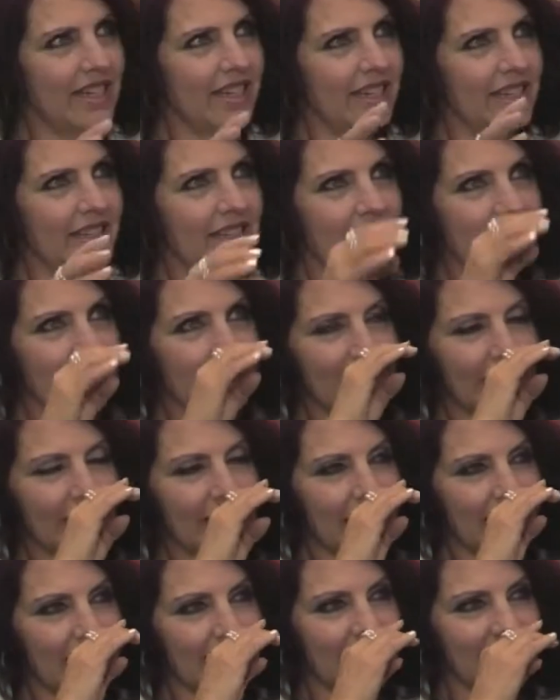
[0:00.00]
he? did was, he?
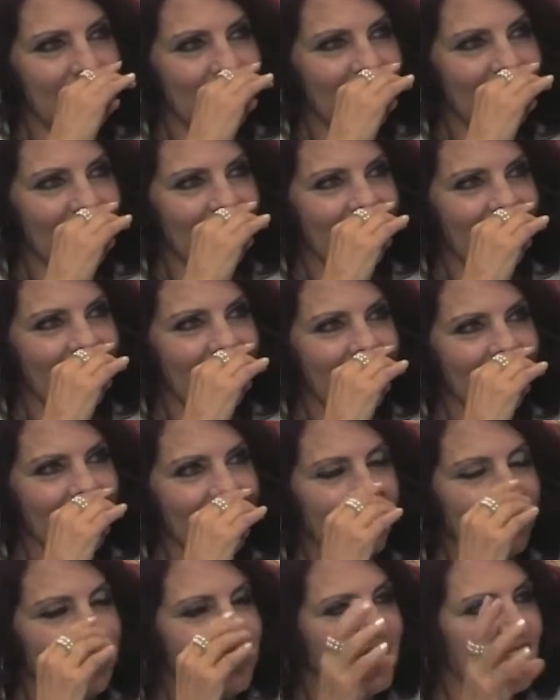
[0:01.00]
Was shocker.
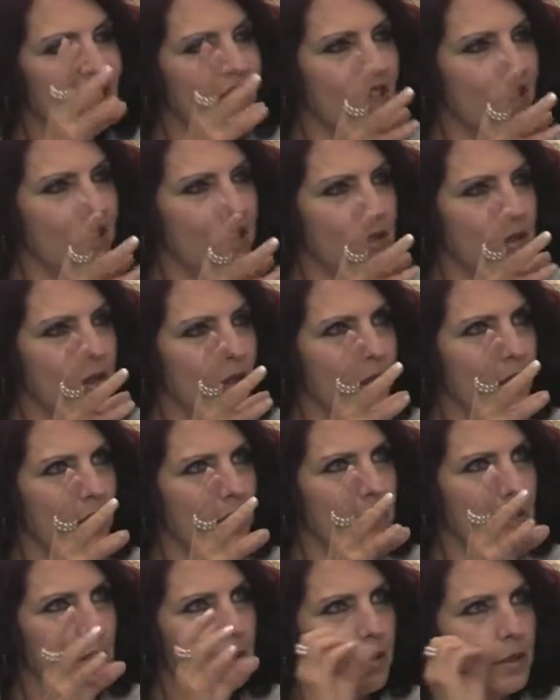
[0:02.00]
Did he see that as
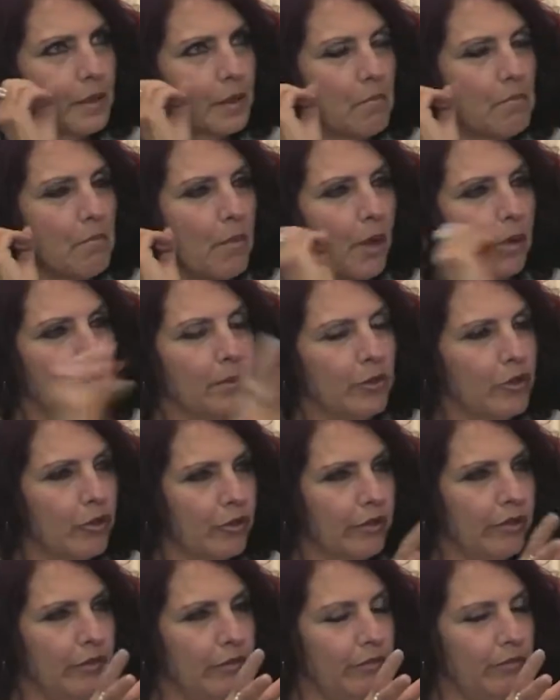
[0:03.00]
a as a as a
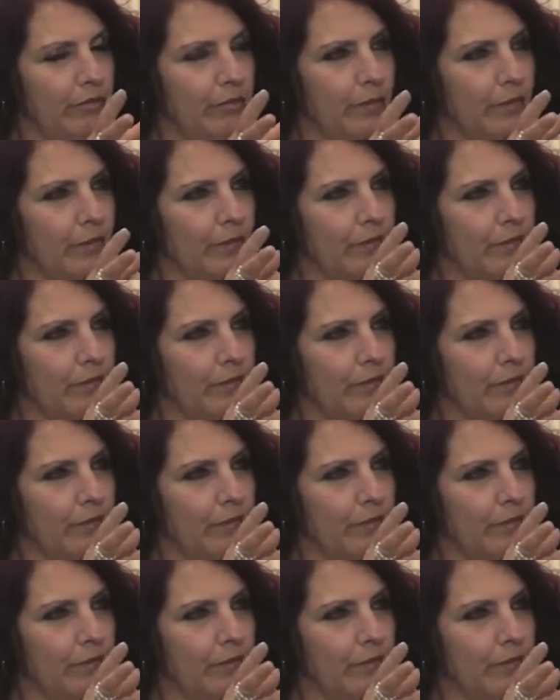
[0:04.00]
momentary